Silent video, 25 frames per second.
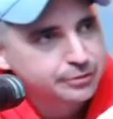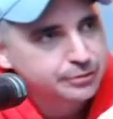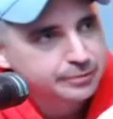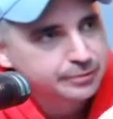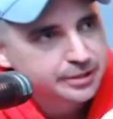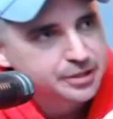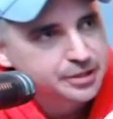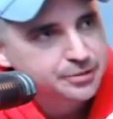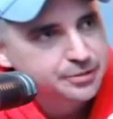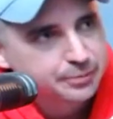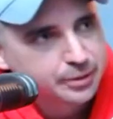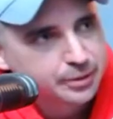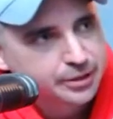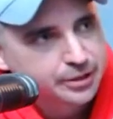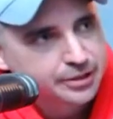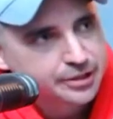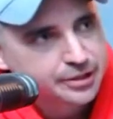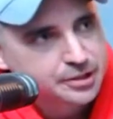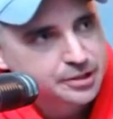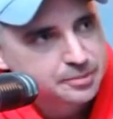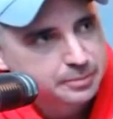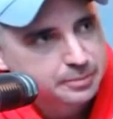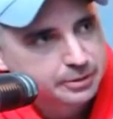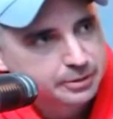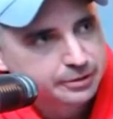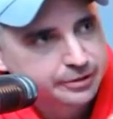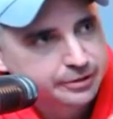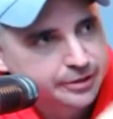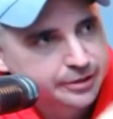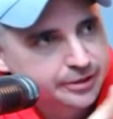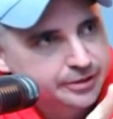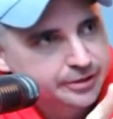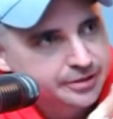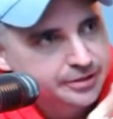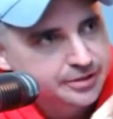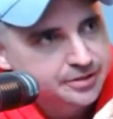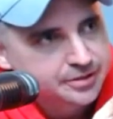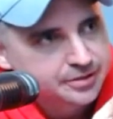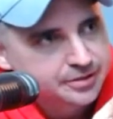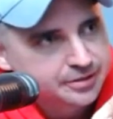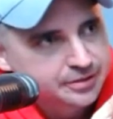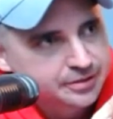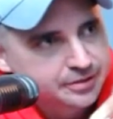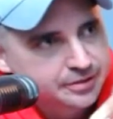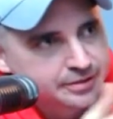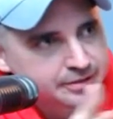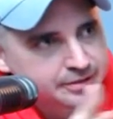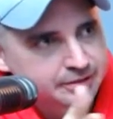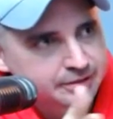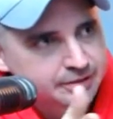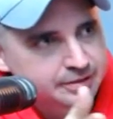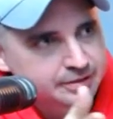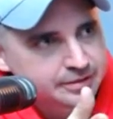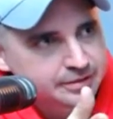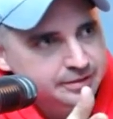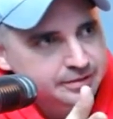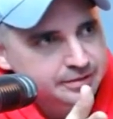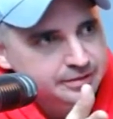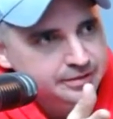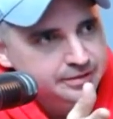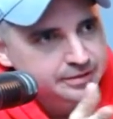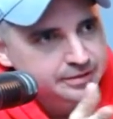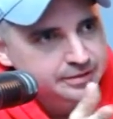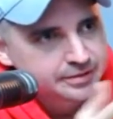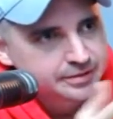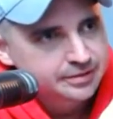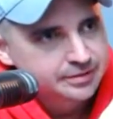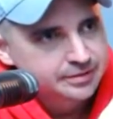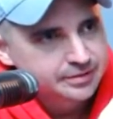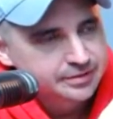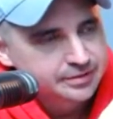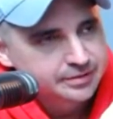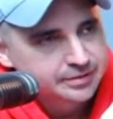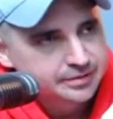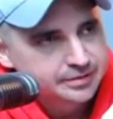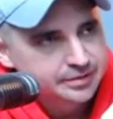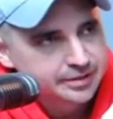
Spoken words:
learn a bit of the trade. Yeah, to learn a bit of the trade.